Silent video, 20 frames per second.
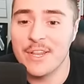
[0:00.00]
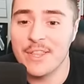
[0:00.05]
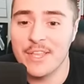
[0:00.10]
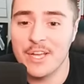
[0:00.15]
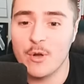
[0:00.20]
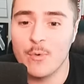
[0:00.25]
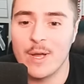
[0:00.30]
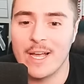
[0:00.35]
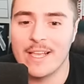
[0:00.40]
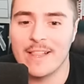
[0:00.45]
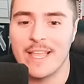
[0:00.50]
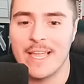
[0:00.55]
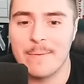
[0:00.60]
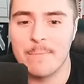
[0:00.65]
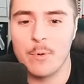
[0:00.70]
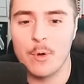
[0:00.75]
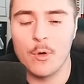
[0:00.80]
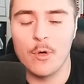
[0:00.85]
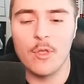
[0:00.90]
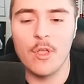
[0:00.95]
in the quick
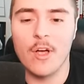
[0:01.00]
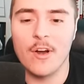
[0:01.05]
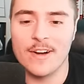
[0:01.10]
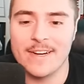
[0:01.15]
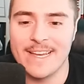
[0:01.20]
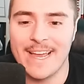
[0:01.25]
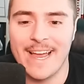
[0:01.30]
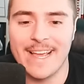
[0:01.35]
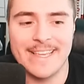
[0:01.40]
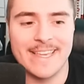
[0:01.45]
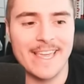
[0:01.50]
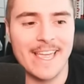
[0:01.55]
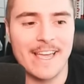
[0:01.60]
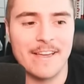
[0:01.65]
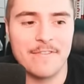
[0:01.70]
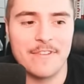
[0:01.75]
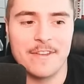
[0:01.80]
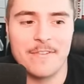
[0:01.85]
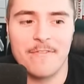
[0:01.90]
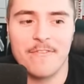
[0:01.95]
lane bowl, our guy
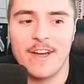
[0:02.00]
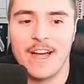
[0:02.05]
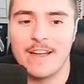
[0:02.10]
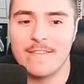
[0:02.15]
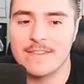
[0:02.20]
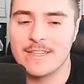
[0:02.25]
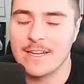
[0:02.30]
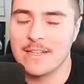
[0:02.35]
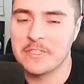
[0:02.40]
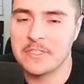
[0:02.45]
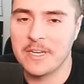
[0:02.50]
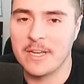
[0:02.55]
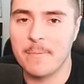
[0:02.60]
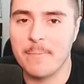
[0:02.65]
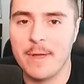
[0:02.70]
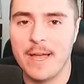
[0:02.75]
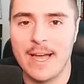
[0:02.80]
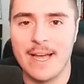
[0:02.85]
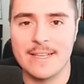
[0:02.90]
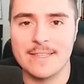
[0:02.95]
Kevin, five
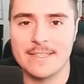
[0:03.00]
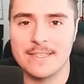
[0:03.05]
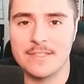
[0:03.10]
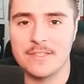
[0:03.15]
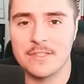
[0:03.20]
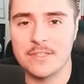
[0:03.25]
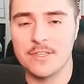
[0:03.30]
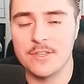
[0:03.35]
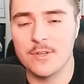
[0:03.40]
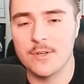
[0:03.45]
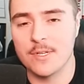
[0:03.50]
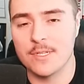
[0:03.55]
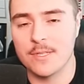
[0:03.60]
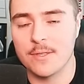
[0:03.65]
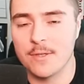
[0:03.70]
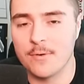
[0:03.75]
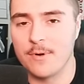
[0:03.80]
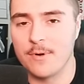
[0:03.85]
touchdown passes, cooked the